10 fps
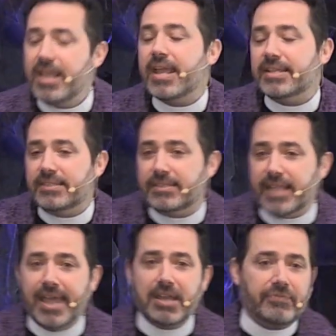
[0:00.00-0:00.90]

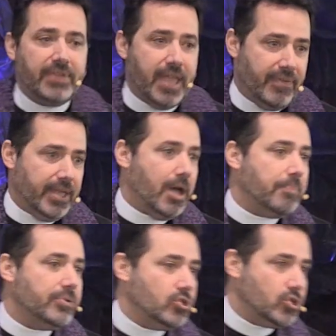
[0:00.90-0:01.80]
instead of giving
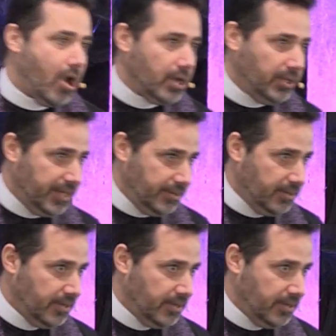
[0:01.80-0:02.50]
up chocolate,